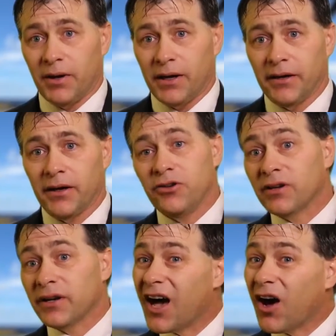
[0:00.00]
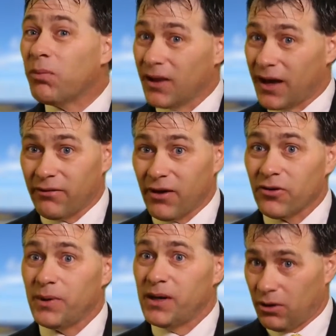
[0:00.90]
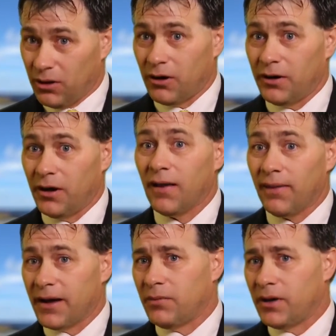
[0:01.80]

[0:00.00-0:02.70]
of money, and you can help a lot of other people earn a lot